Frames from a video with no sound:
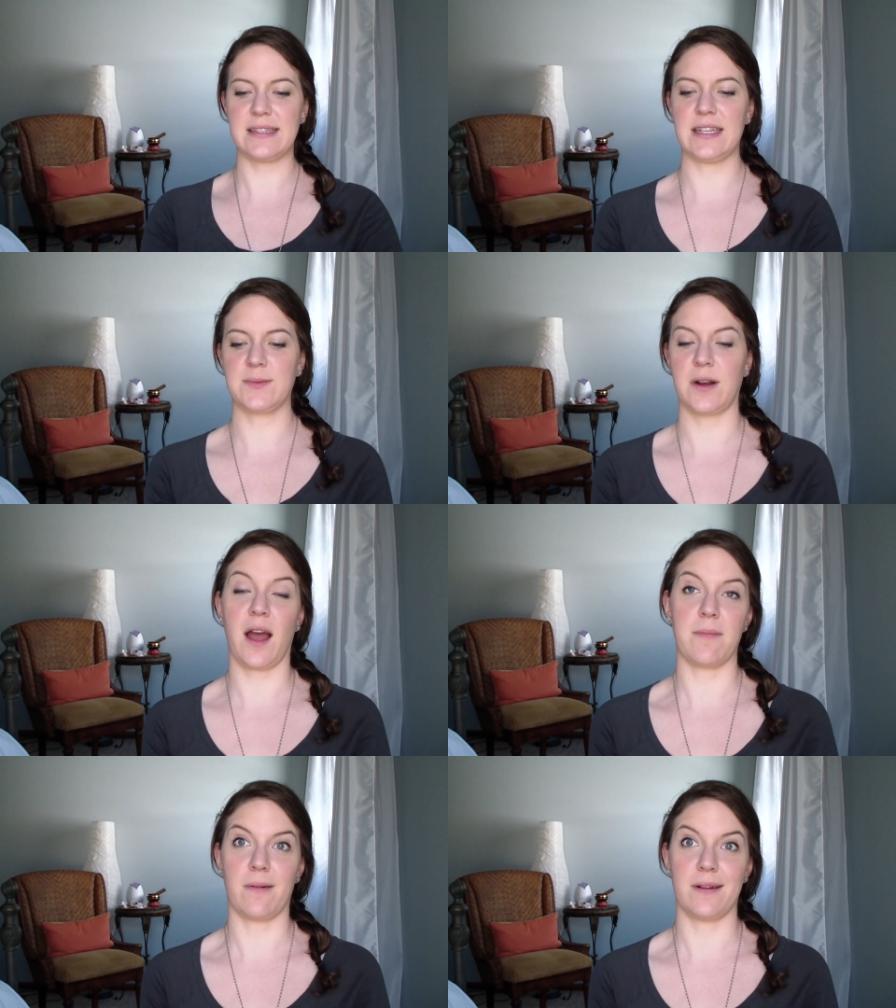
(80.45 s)
These were
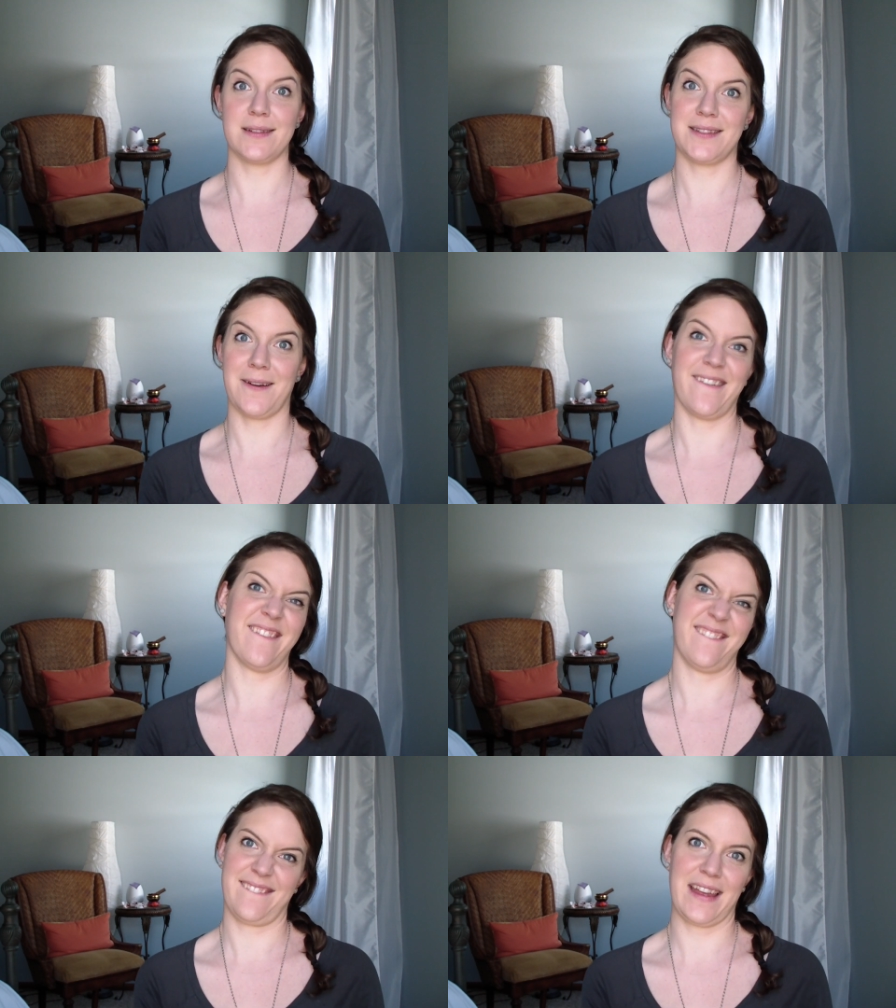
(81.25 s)
not bonus,
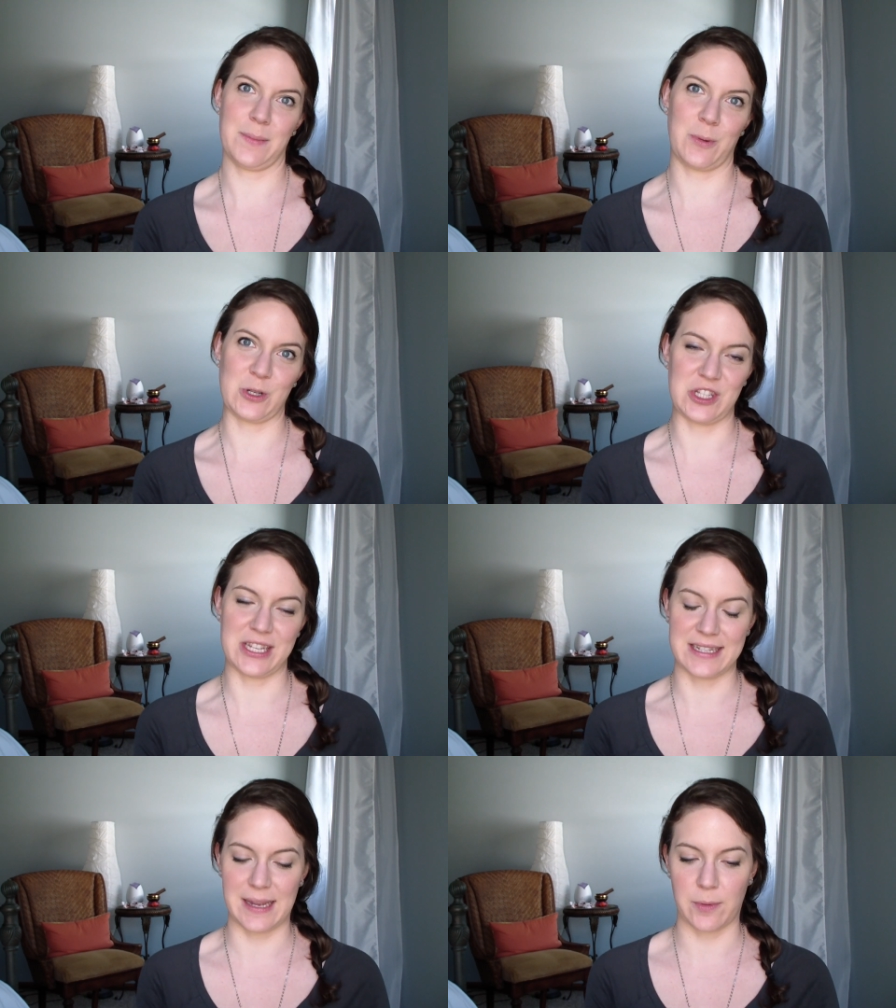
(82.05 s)
so I had to purchase
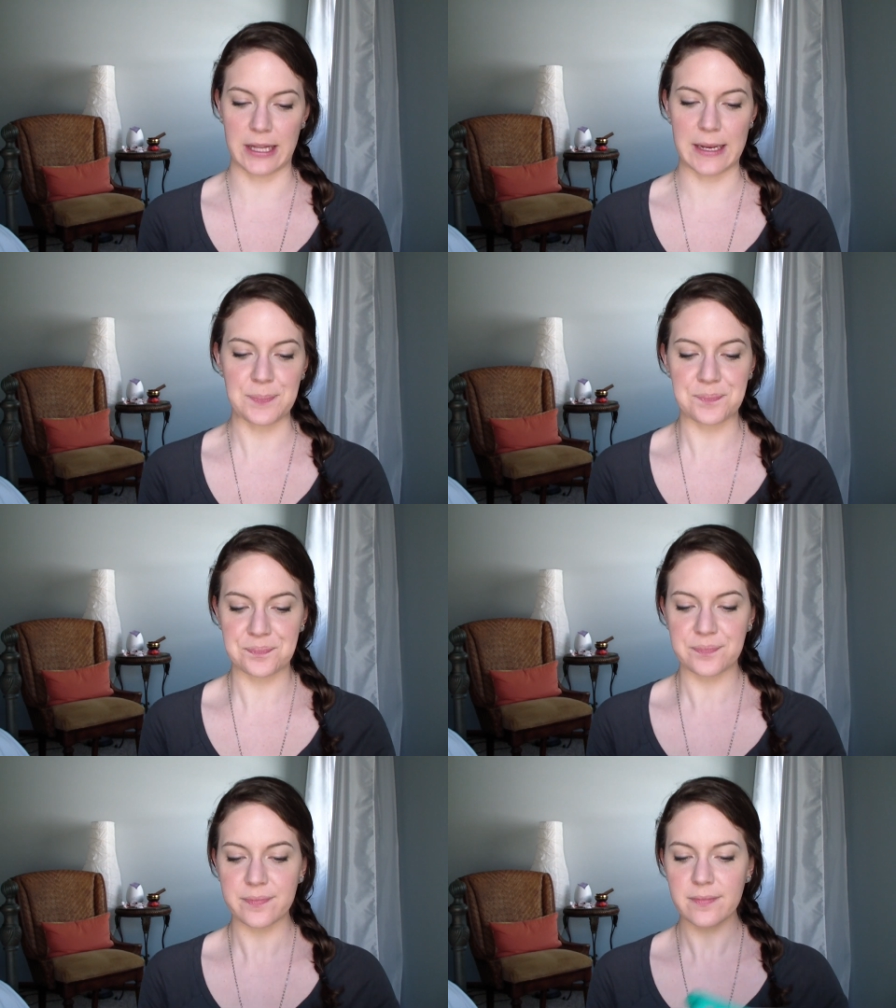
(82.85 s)
these separately
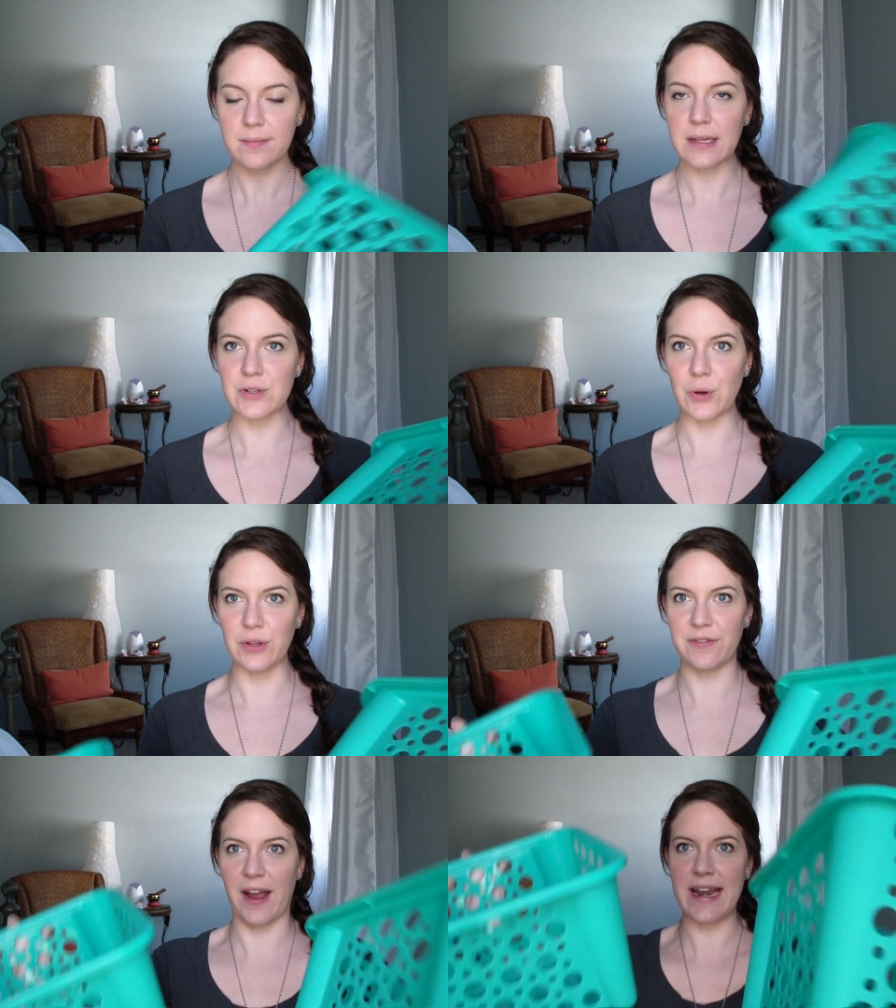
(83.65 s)

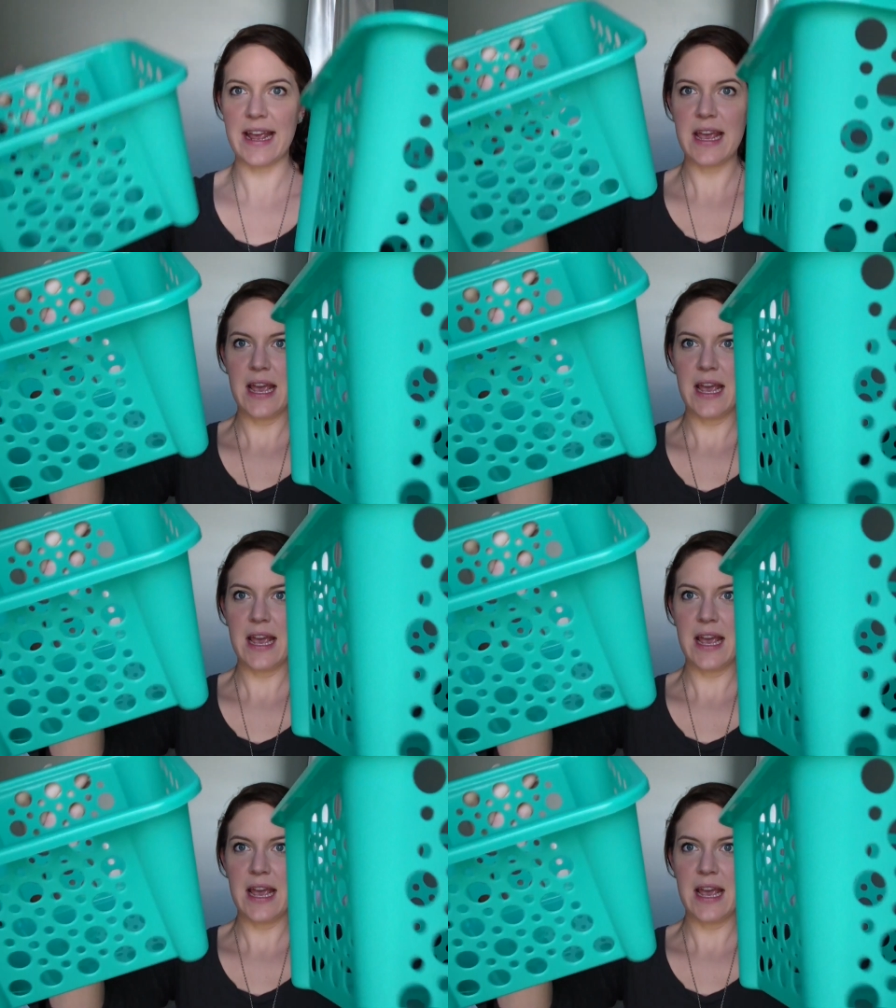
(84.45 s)
totally fine.